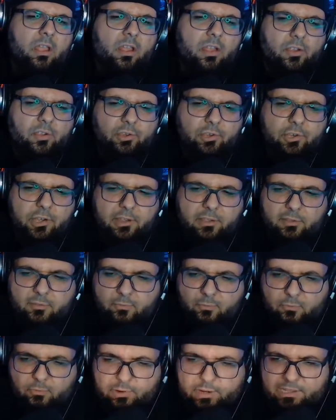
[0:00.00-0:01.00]
just
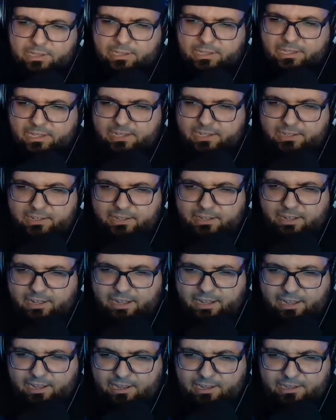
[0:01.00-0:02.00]
really
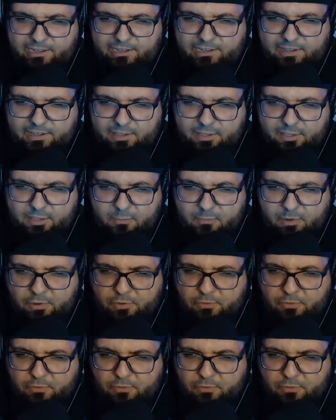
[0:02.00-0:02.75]
so much